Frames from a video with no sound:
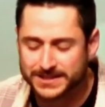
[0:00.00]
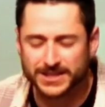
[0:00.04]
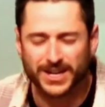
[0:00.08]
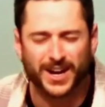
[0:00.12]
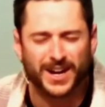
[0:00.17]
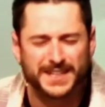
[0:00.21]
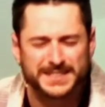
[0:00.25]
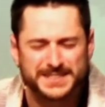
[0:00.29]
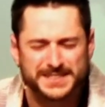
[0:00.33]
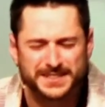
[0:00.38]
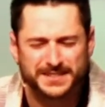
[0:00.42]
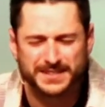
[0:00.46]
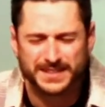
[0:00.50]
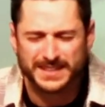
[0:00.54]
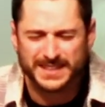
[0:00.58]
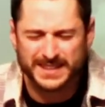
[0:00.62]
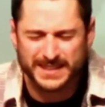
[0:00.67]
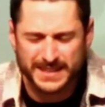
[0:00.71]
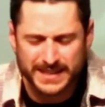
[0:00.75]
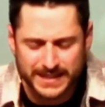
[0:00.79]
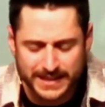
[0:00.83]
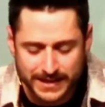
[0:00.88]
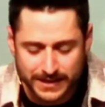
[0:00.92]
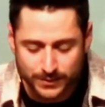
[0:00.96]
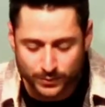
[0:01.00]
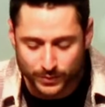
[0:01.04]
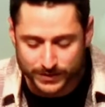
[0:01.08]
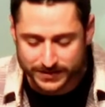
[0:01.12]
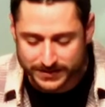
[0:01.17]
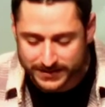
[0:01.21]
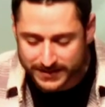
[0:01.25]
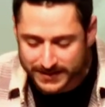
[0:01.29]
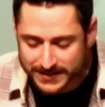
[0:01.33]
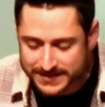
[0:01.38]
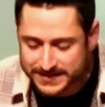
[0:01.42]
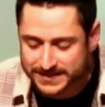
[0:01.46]
constantly leading
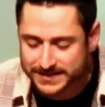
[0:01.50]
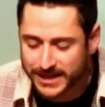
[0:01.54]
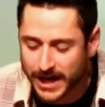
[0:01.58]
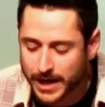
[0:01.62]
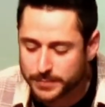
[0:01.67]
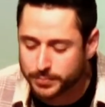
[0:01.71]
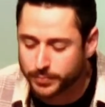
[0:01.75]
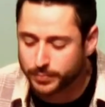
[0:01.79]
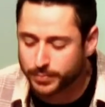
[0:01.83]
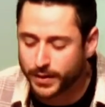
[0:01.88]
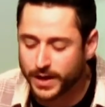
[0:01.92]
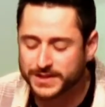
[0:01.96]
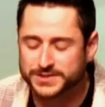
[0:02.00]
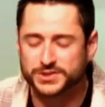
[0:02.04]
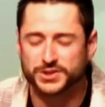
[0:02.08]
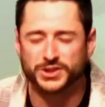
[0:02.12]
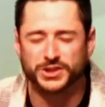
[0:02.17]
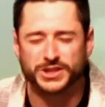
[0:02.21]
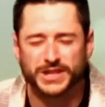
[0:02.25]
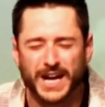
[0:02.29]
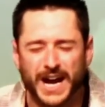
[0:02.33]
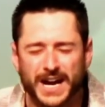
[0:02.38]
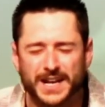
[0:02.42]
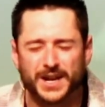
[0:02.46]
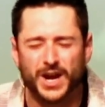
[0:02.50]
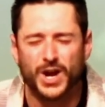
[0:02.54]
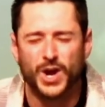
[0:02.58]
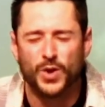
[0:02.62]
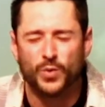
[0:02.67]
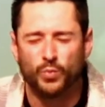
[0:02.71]
with this type of posture God,